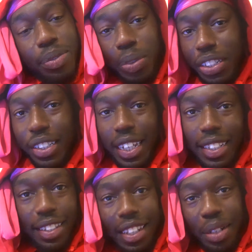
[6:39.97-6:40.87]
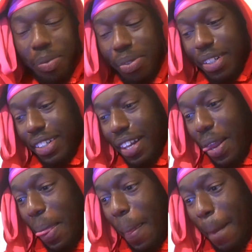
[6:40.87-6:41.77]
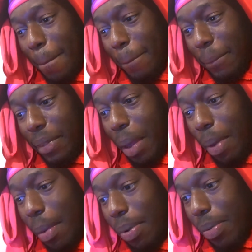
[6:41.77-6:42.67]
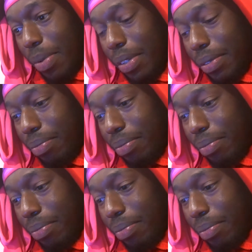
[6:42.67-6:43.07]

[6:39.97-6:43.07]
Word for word: we just getting started, bro. I'm happy, bro.